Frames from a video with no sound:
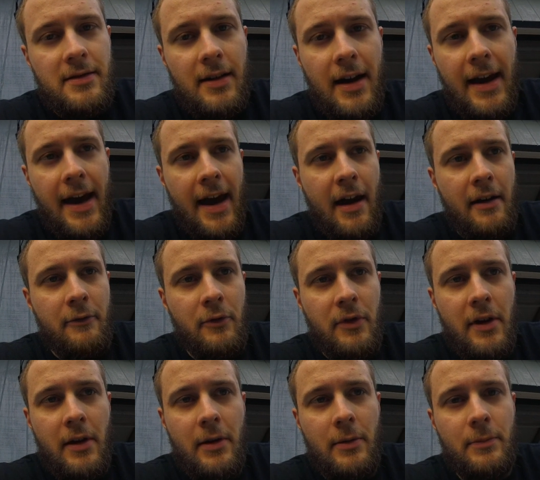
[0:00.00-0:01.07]
I have
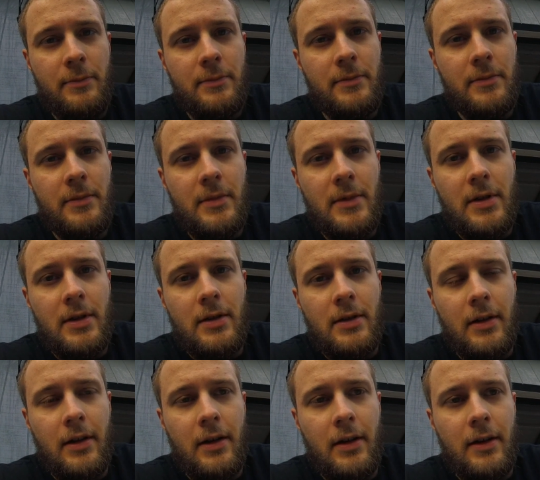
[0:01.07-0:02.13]
them.
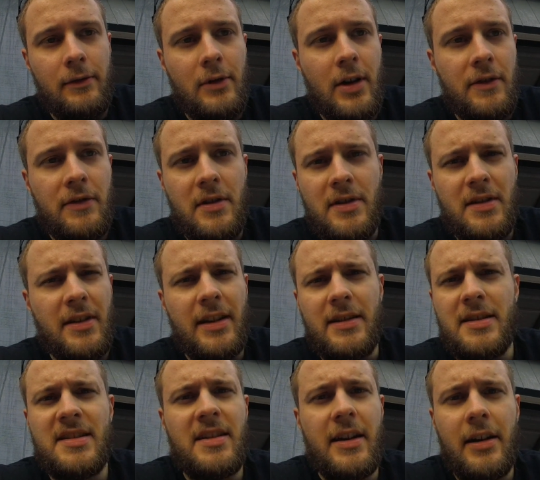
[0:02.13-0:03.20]
I've got the
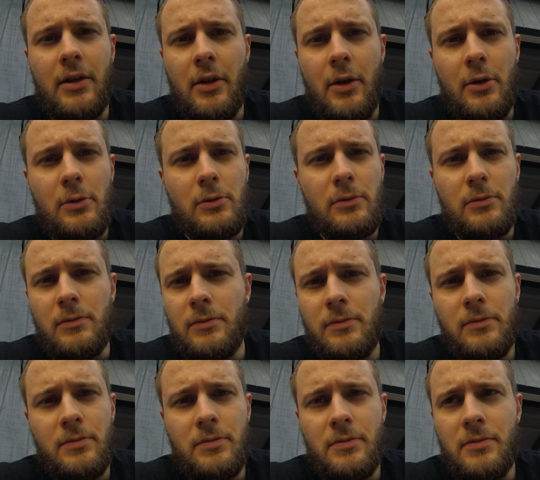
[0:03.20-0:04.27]
Cyclone
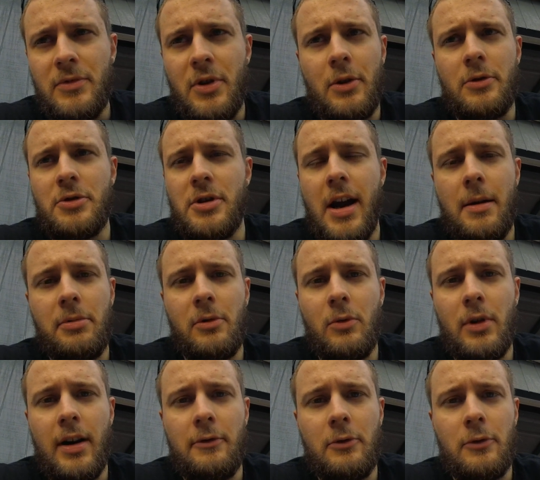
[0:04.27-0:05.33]
dirt trap or
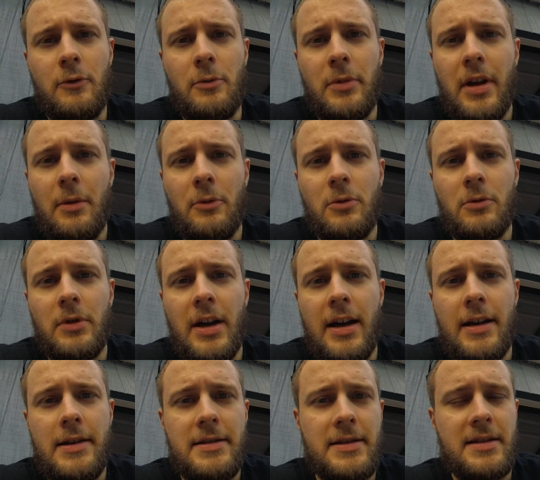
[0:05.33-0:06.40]
whatever from Chemical
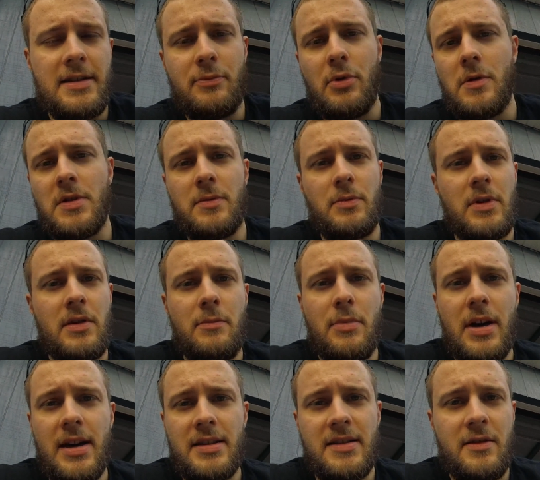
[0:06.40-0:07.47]
Guys. It's supposed to be the
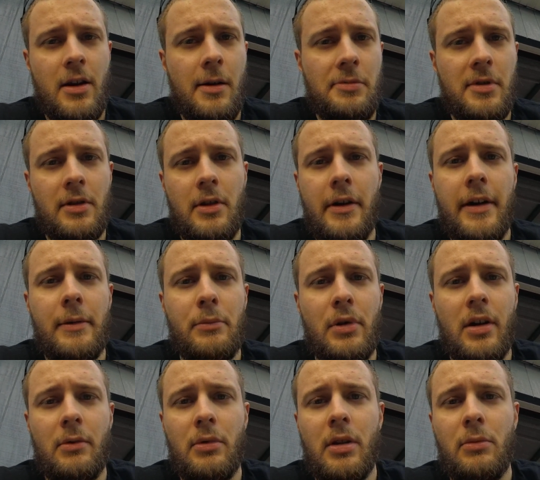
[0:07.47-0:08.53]
best, top of the line,
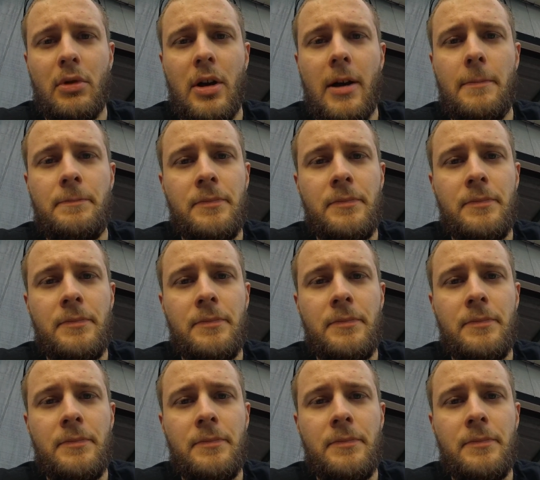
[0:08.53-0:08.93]
blah blah blah.